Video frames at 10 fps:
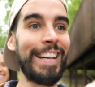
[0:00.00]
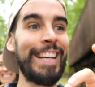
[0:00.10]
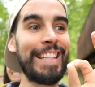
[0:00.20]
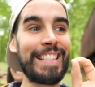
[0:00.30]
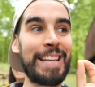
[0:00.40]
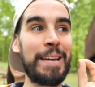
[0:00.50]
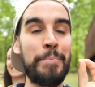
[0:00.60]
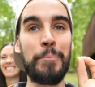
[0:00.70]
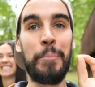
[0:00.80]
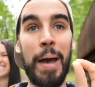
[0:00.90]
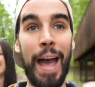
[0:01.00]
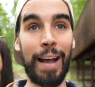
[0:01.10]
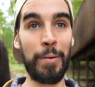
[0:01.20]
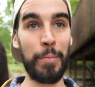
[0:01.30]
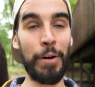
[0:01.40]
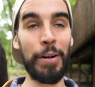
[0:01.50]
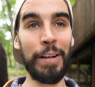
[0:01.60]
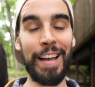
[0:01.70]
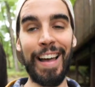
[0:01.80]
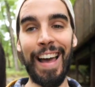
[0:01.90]
is impeccable.
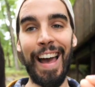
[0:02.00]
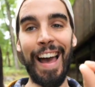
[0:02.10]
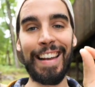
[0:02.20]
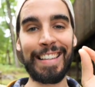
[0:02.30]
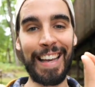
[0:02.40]
And